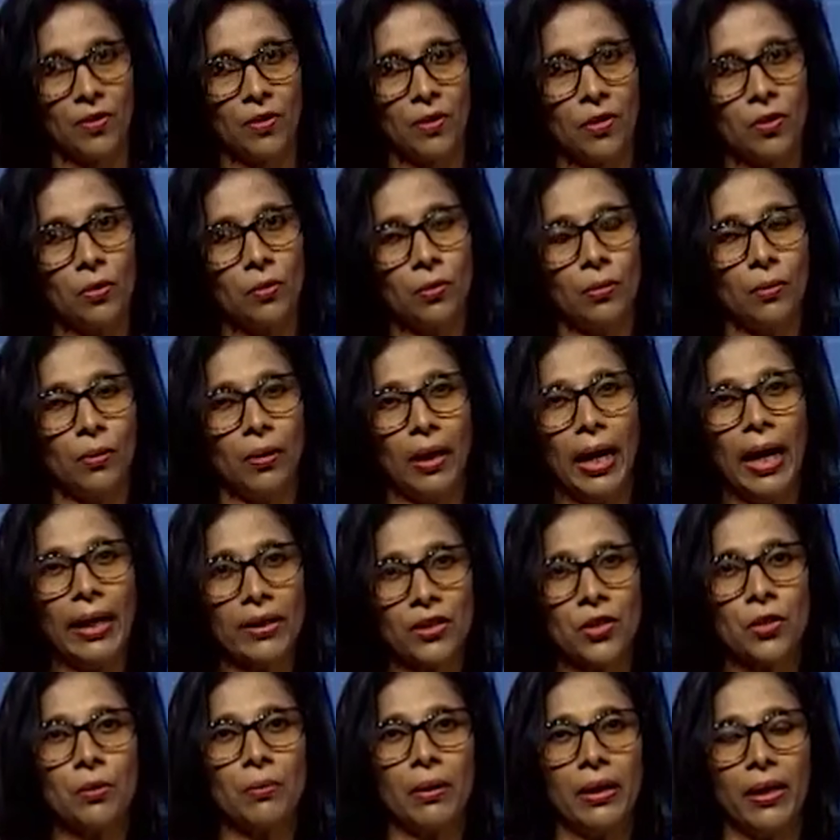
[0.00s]
So,
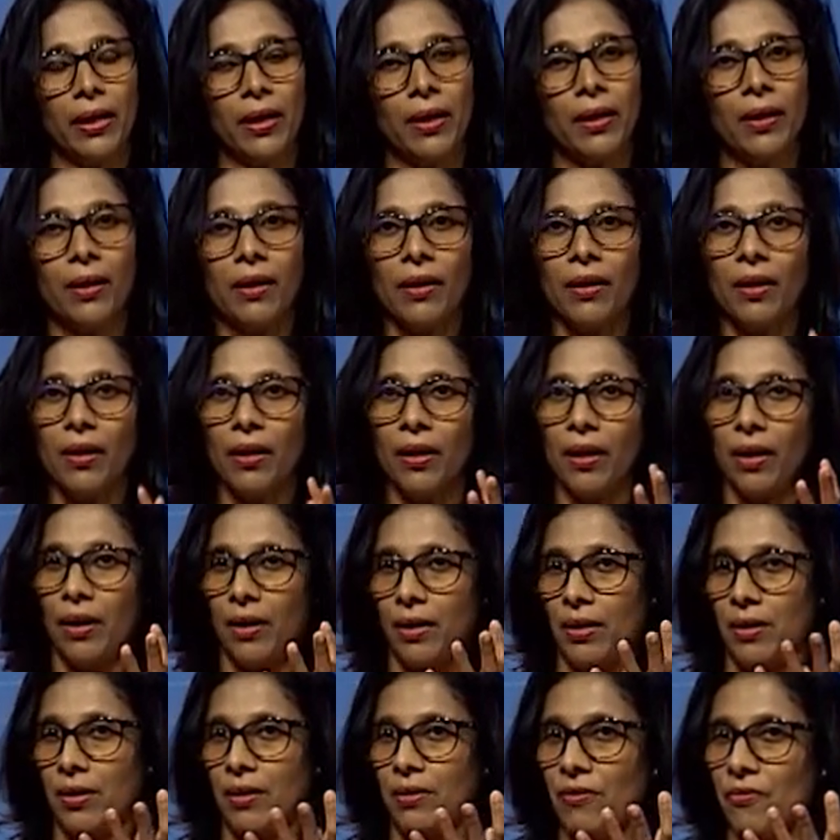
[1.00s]
actually
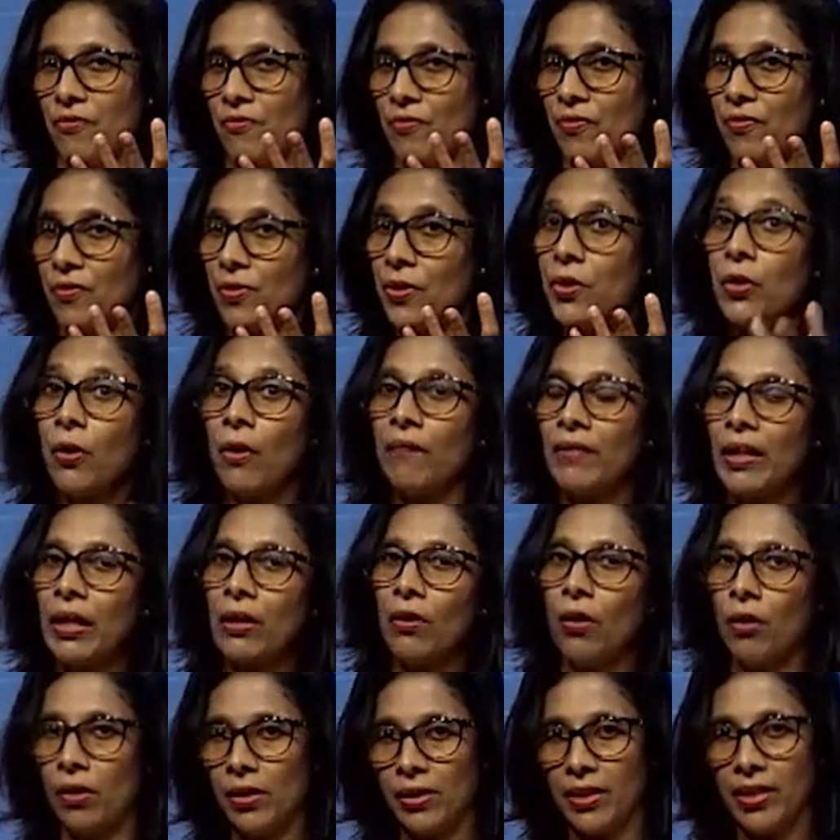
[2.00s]
knowing
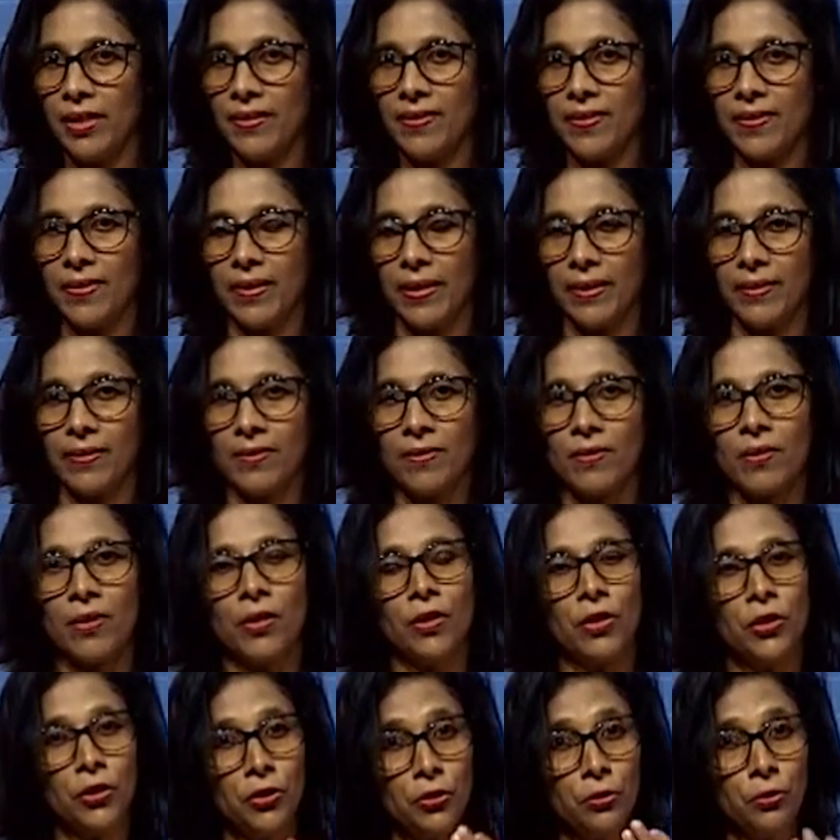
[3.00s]
all these things,
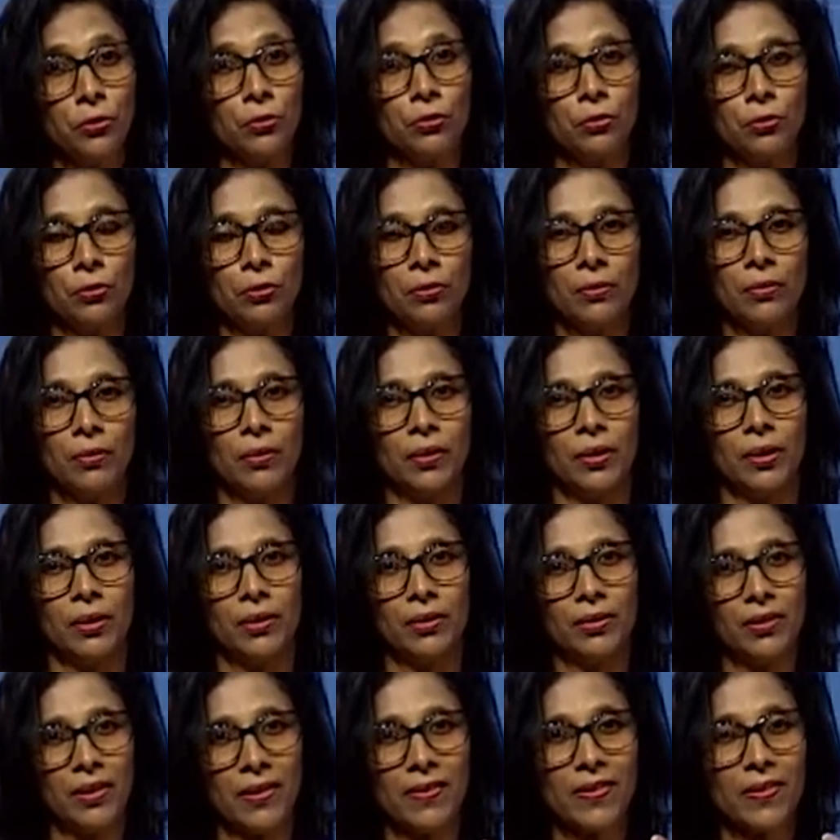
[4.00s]
you
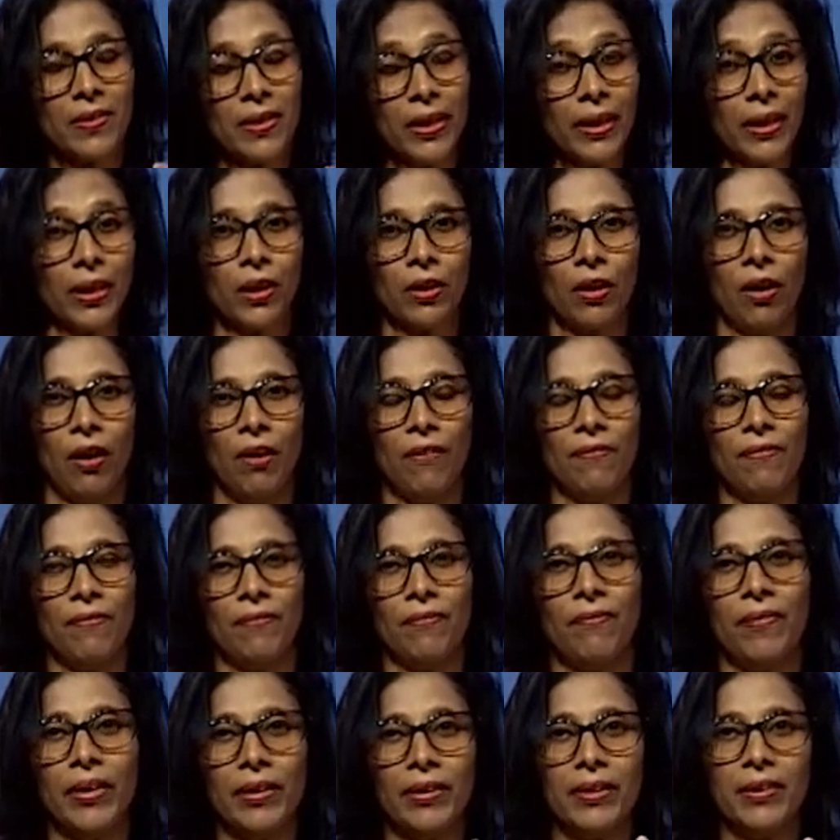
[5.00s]
just think of
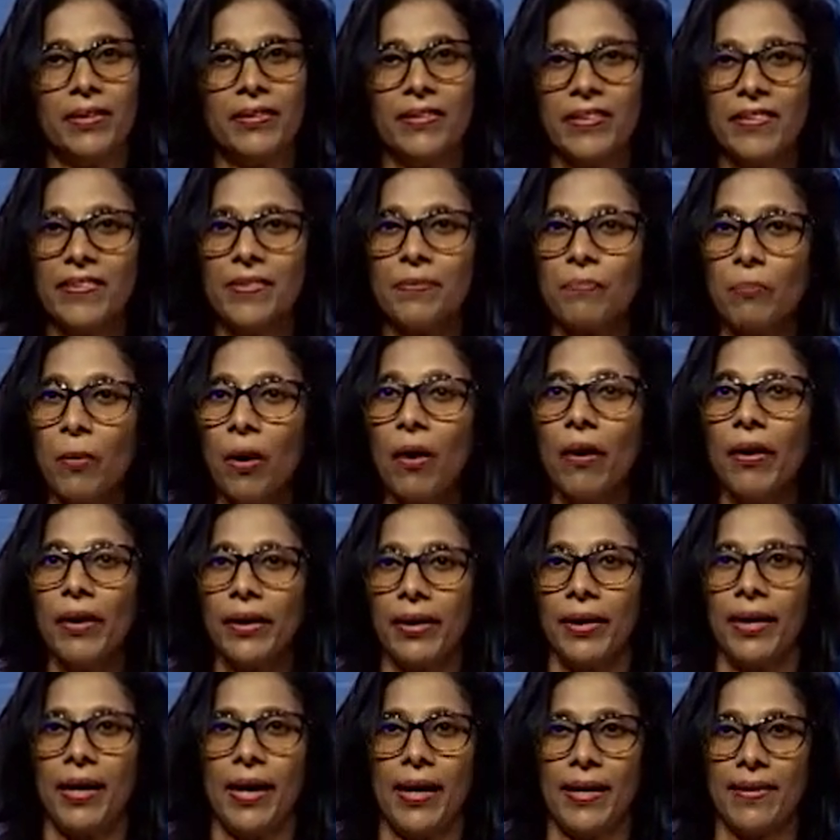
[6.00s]
whether this boy
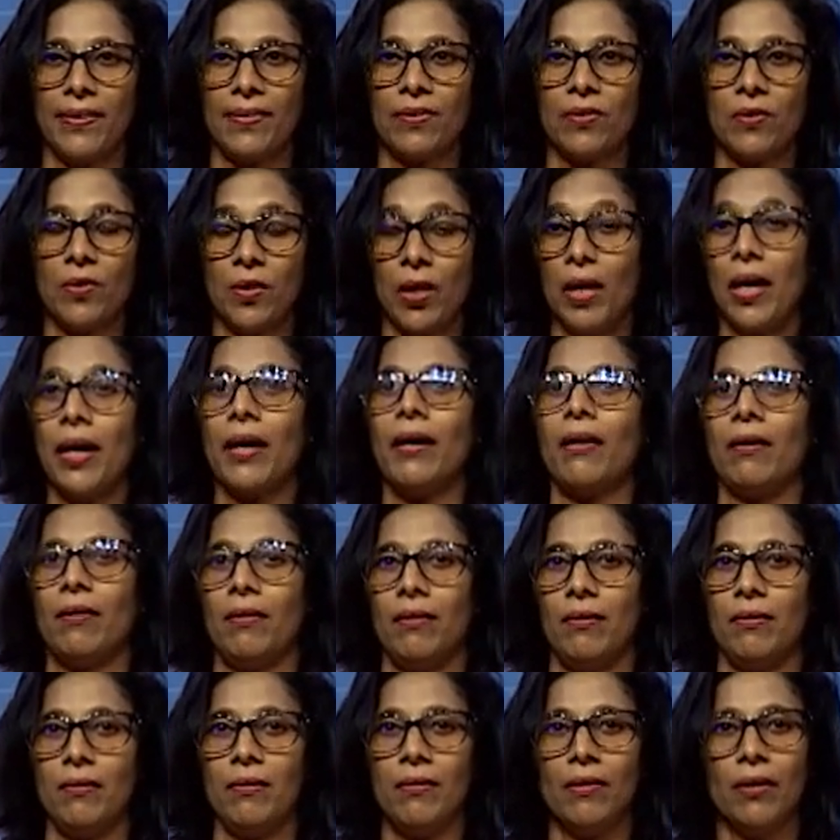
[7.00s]
has
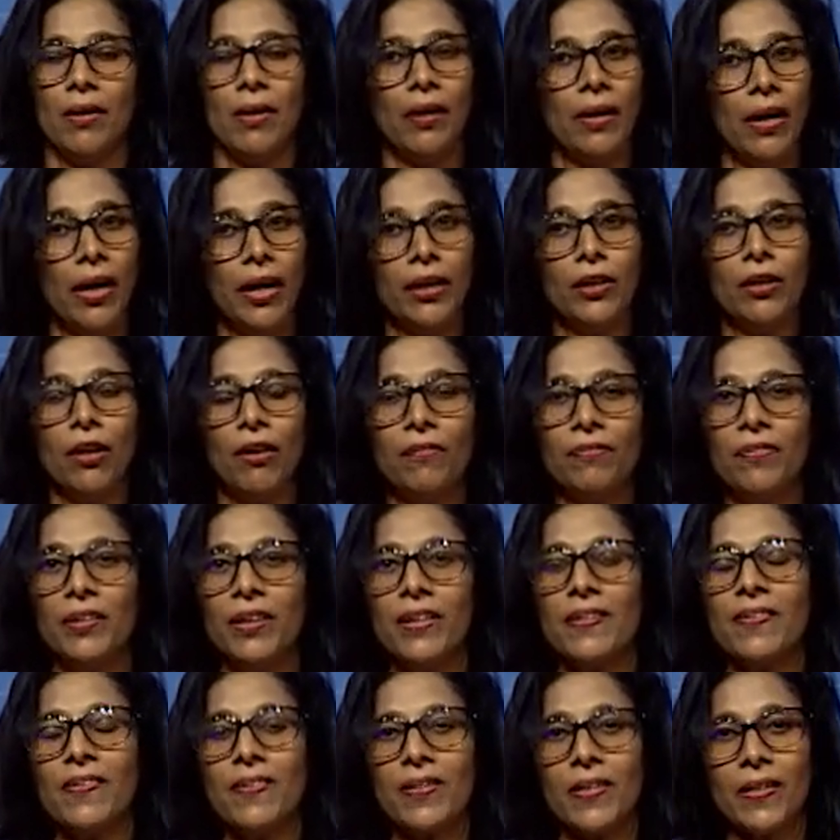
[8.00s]
taken any of
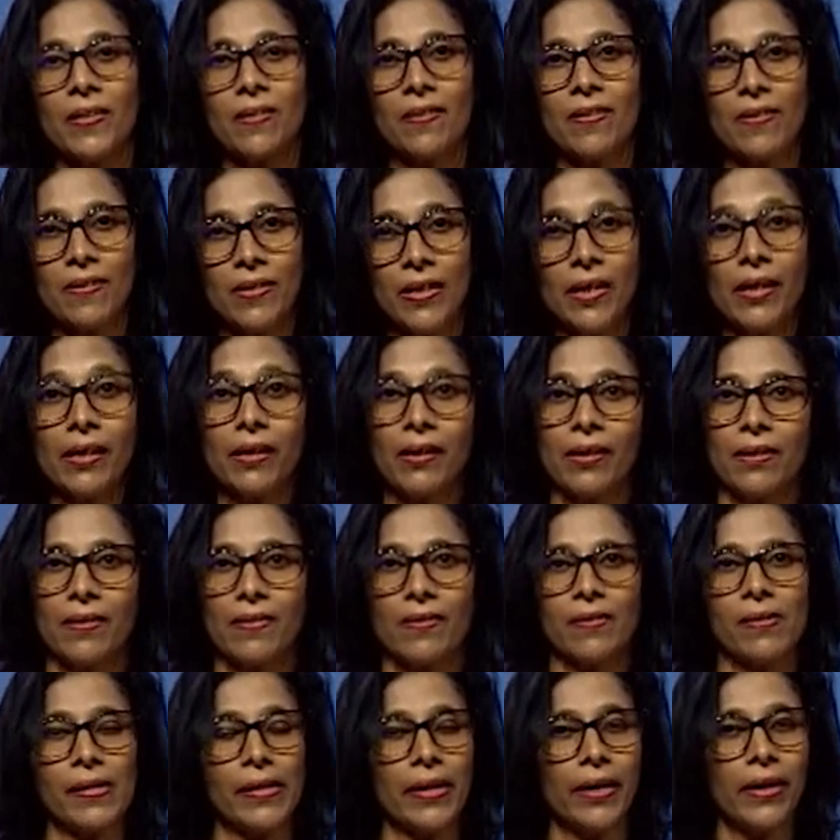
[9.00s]
these things
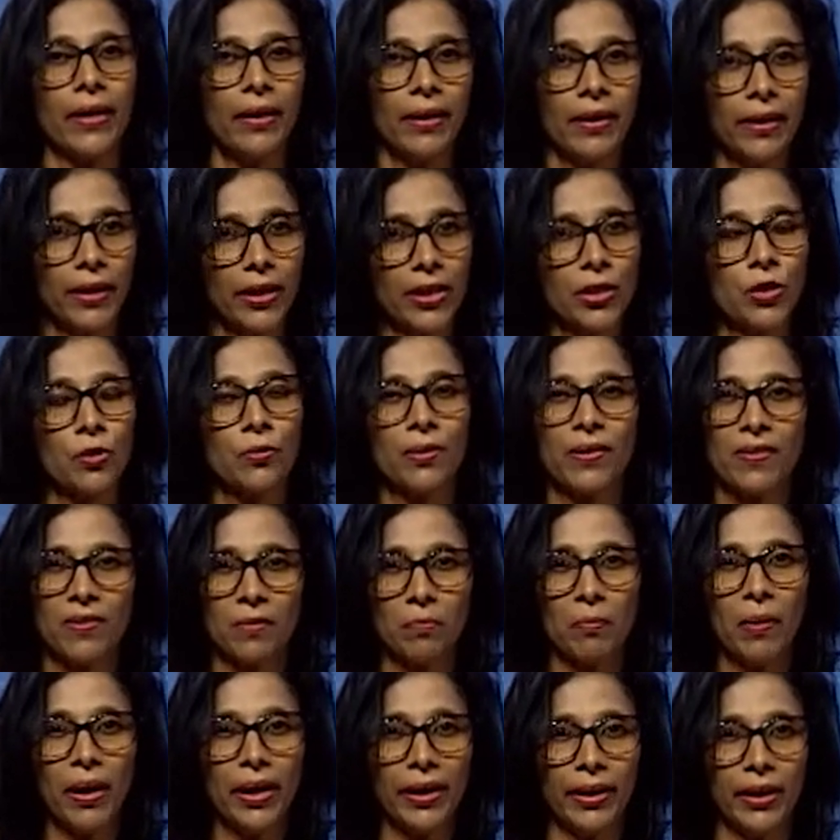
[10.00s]
seriously into his
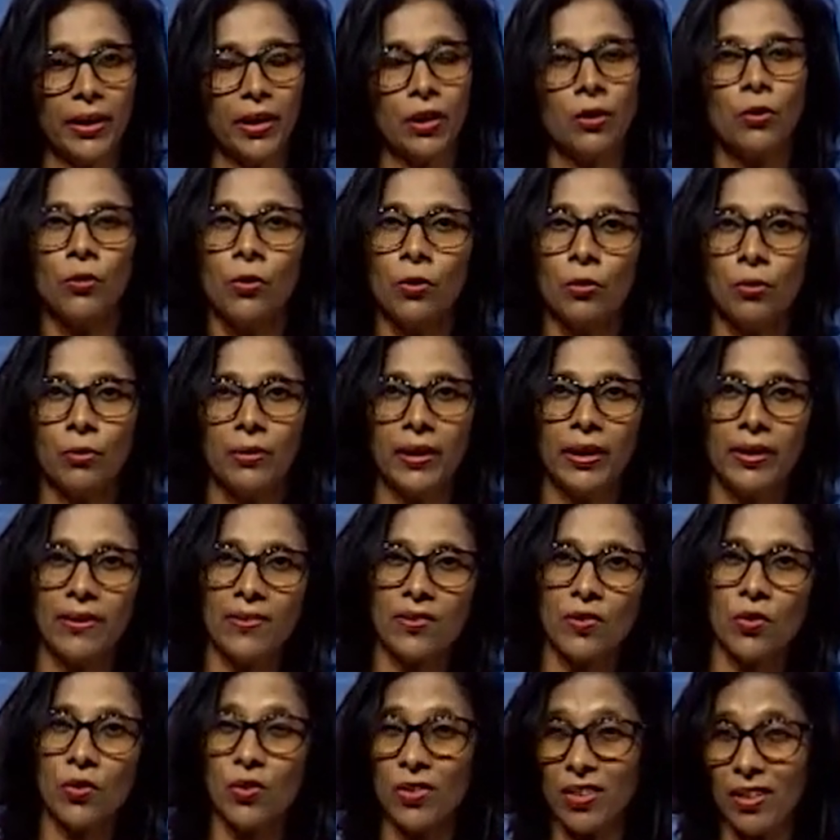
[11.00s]
mind, or he is
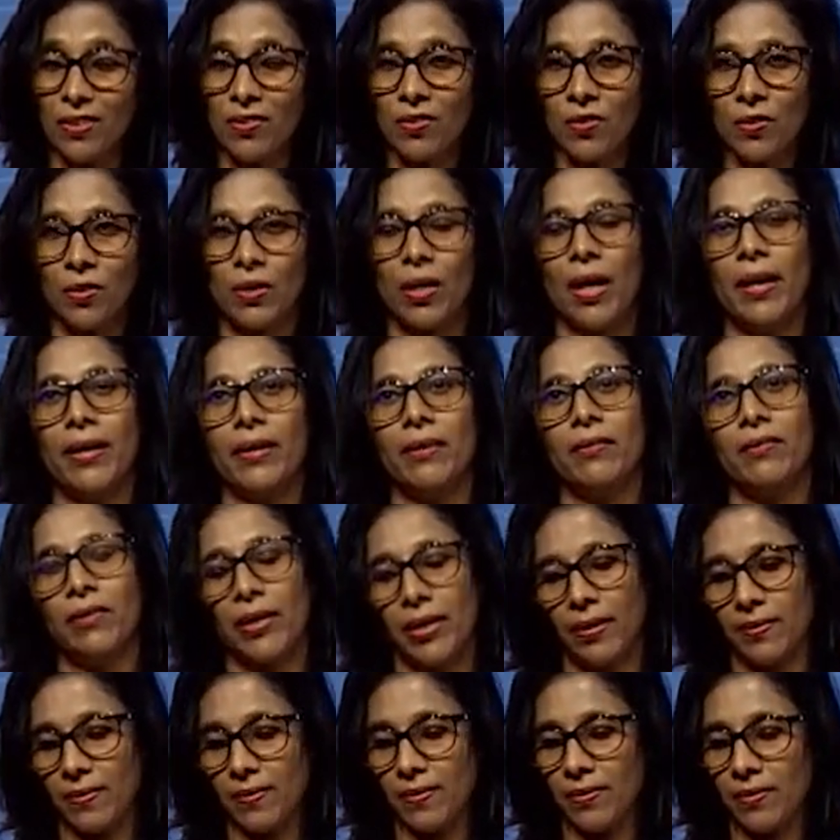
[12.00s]
just telling
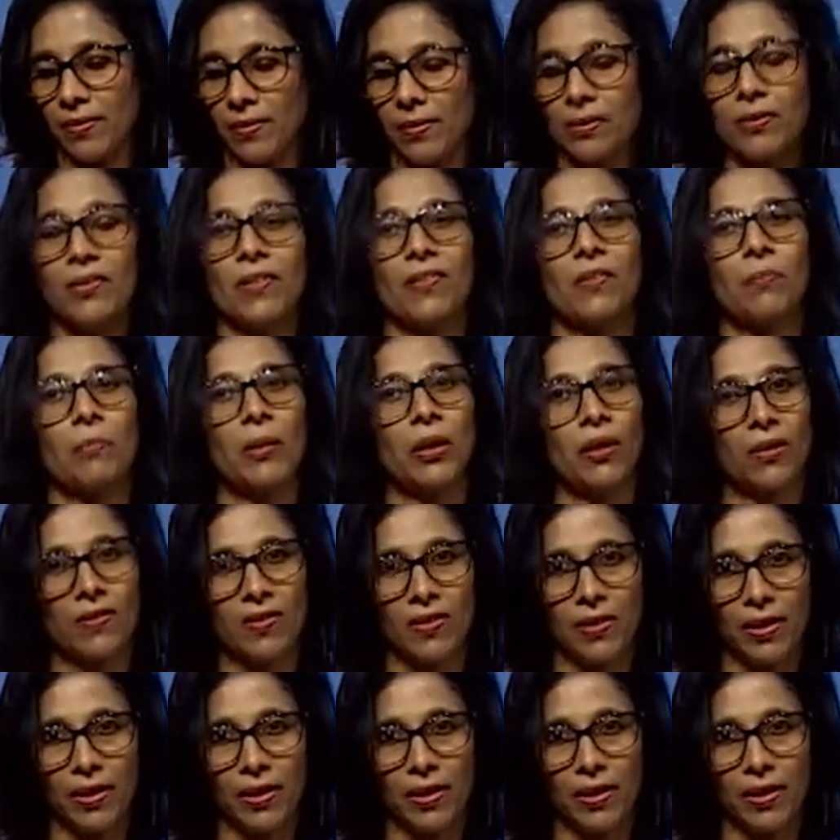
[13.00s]
things just because he